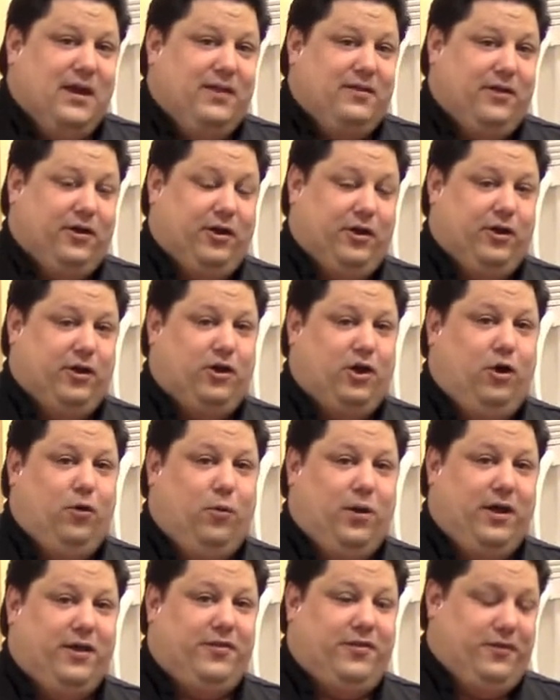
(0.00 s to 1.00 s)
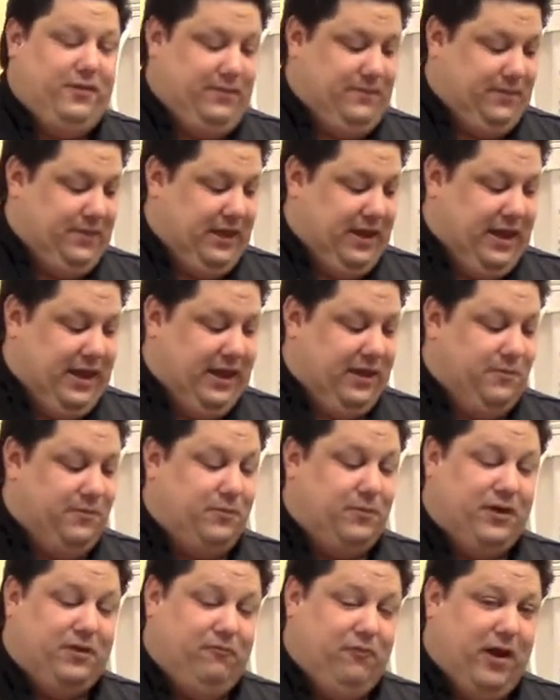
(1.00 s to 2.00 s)
They're going to go with a
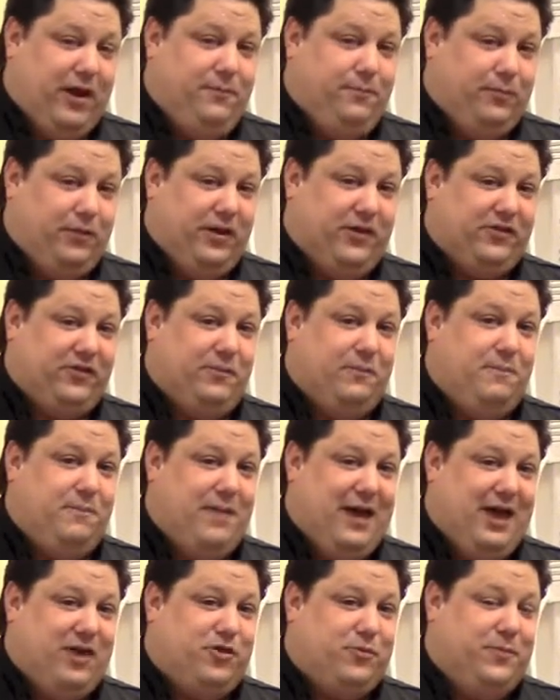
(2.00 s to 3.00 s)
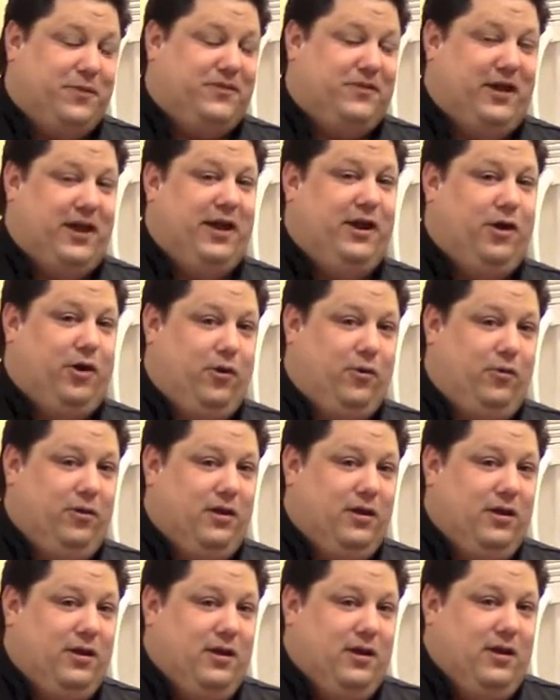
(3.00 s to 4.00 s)
Red Bliss mashed potato
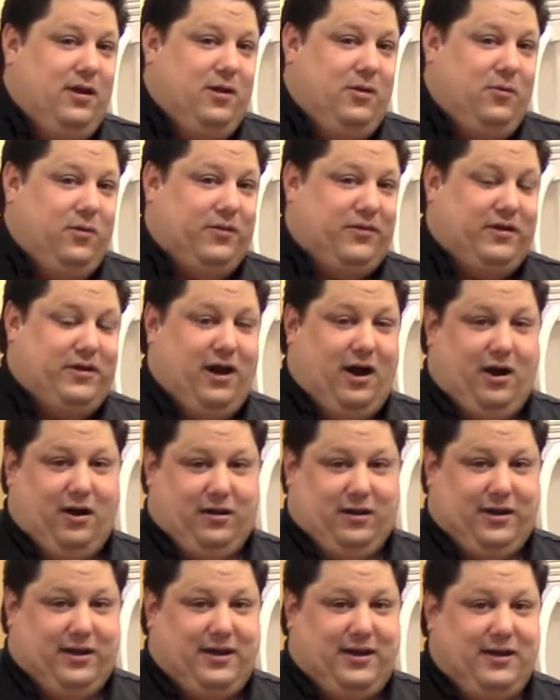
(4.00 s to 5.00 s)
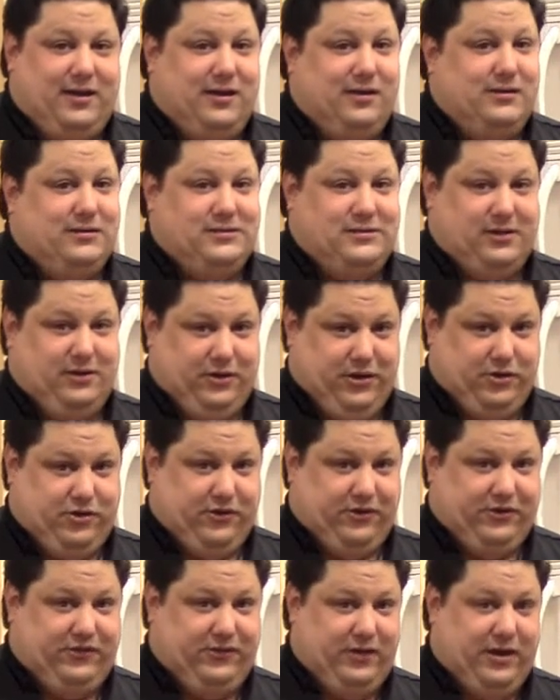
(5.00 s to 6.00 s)
with garlic.
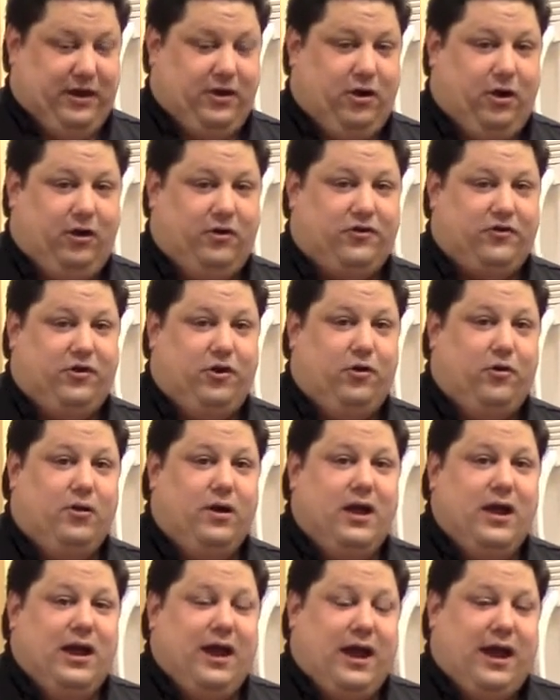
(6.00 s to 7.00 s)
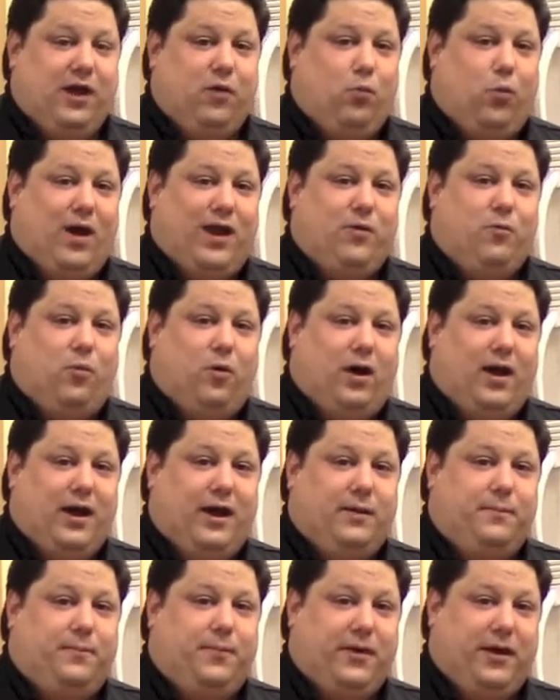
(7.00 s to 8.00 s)
Delicious. And also a white
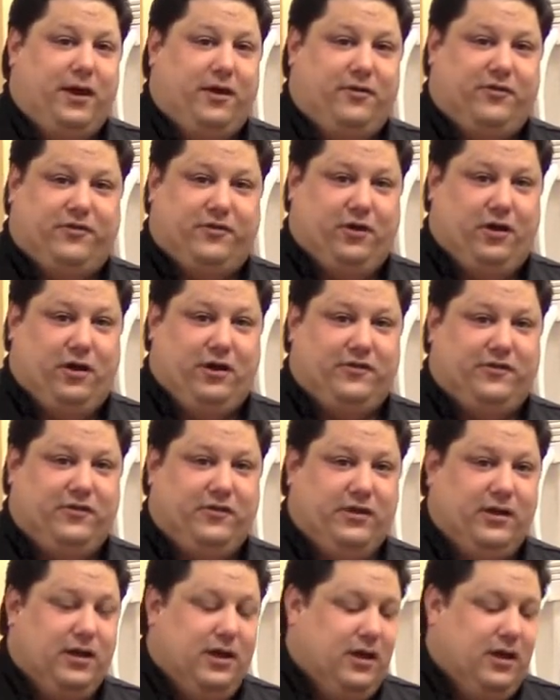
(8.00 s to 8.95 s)
wine pear sauce.